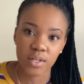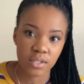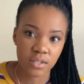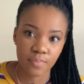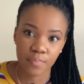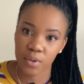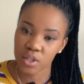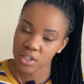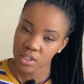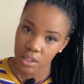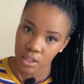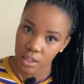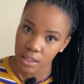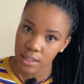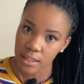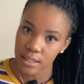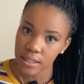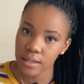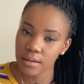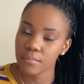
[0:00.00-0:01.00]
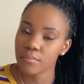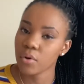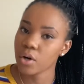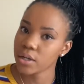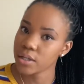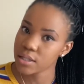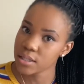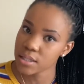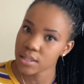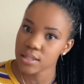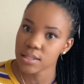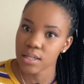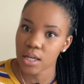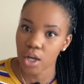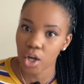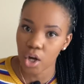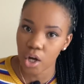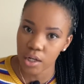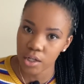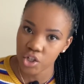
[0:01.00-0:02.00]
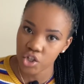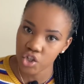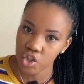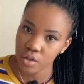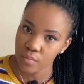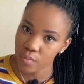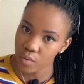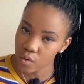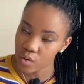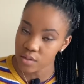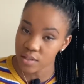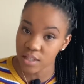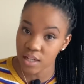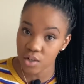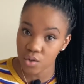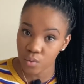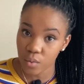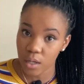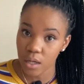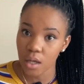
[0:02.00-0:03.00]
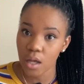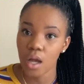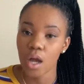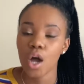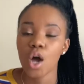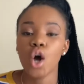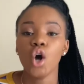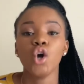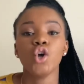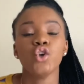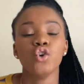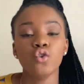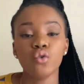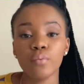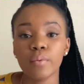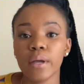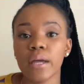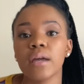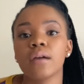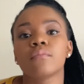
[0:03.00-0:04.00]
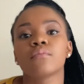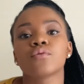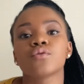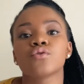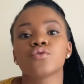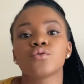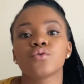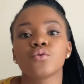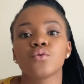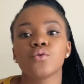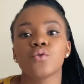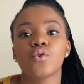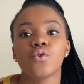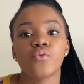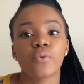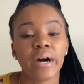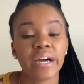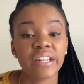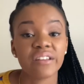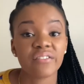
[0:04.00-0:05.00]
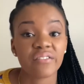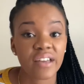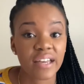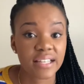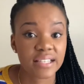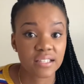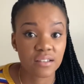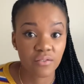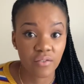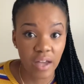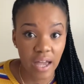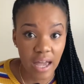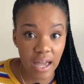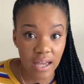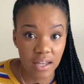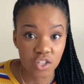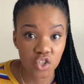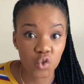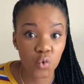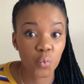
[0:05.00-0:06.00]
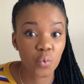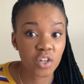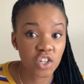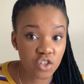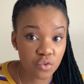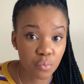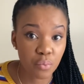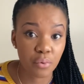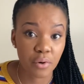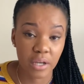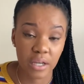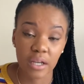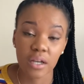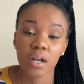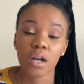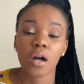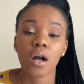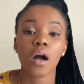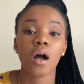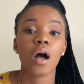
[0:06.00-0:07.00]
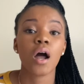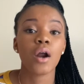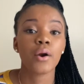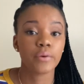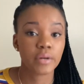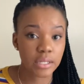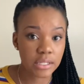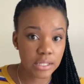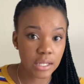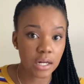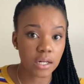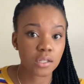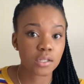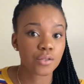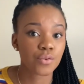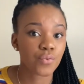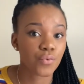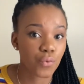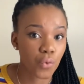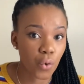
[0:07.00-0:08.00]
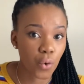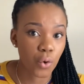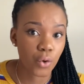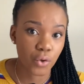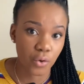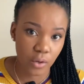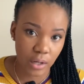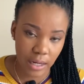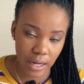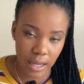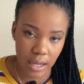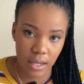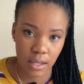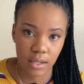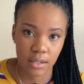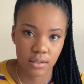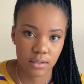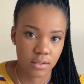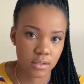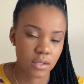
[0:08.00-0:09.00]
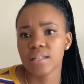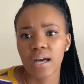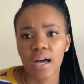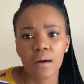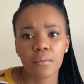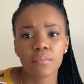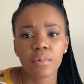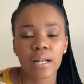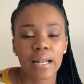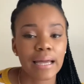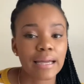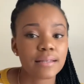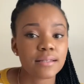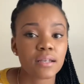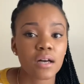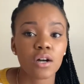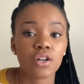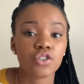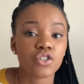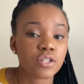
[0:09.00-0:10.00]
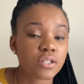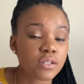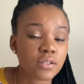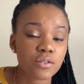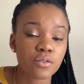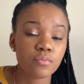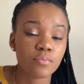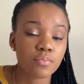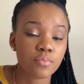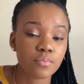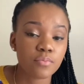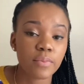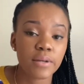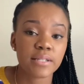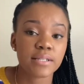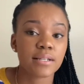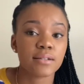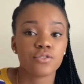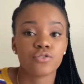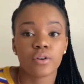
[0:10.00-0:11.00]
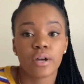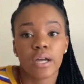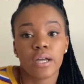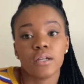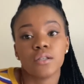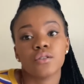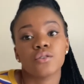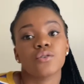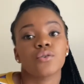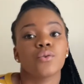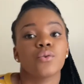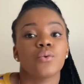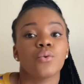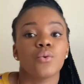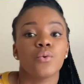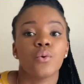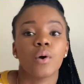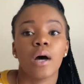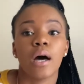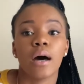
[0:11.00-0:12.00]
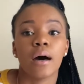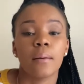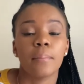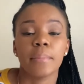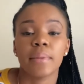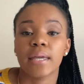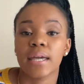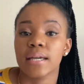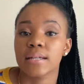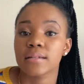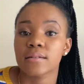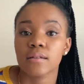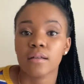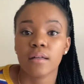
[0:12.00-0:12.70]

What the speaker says: particularly marketing psychology, because that way you'll be able to run effective ads which bring results for your clients. Some clients are just basically trying to get